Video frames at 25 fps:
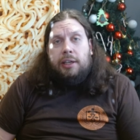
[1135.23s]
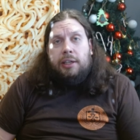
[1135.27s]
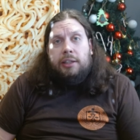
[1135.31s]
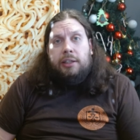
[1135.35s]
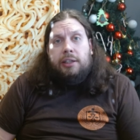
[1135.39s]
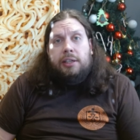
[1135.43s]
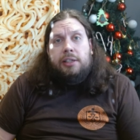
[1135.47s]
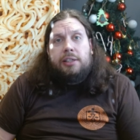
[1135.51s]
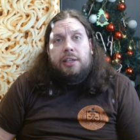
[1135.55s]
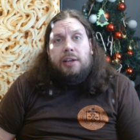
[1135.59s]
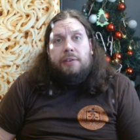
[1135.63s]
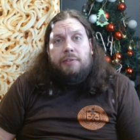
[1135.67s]

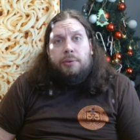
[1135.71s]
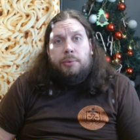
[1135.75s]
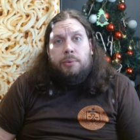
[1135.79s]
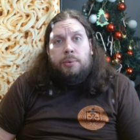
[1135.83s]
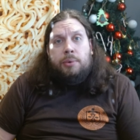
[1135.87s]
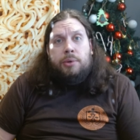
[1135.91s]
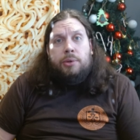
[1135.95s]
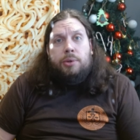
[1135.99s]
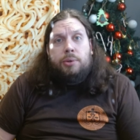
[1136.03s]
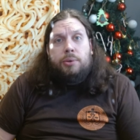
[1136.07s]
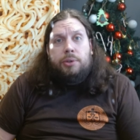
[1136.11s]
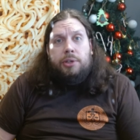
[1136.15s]
at least
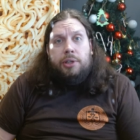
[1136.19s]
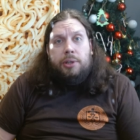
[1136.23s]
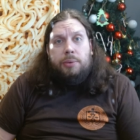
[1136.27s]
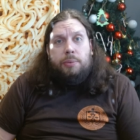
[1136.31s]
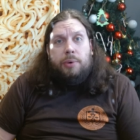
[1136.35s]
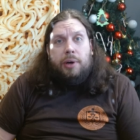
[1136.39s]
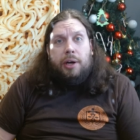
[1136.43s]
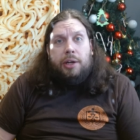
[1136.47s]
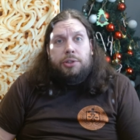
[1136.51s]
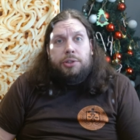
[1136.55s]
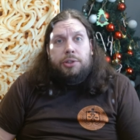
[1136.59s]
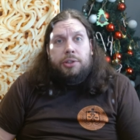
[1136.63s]
everyone who
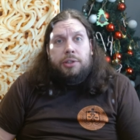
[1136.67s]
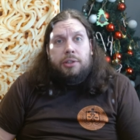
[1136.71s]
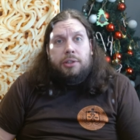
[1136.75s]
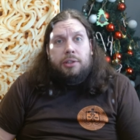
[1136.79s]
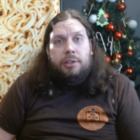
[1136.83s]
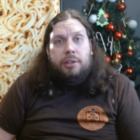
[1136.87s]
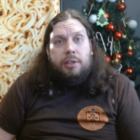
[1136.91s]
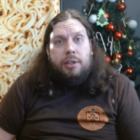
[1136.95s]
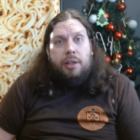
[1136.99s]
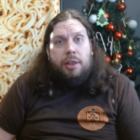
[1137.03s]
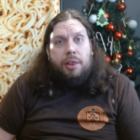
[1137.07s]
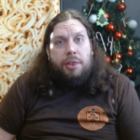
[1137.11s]
did watch
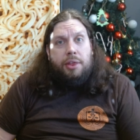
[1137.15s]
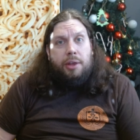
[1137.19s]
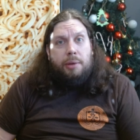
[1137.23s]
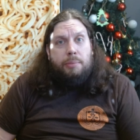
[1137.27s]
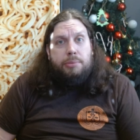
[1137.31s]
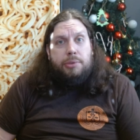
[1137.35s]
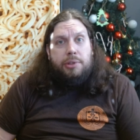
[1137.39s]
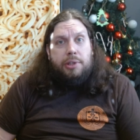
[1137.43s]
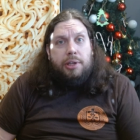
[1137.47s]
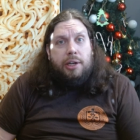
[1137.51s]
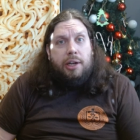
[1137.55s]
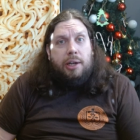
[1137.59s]
it
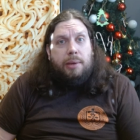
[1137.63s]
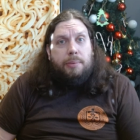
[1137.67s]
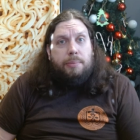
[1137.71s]
thumbs